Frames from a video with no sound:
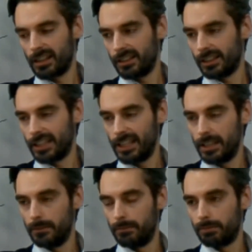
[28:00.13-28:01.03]
I think the
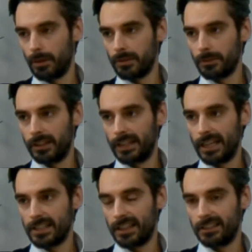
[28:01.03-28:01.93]
key premise behind that
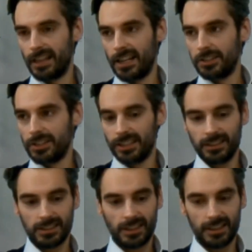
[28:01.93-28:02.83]
is that, as you said at
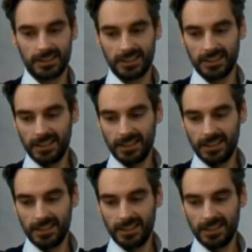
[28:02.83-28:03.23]
the start, is that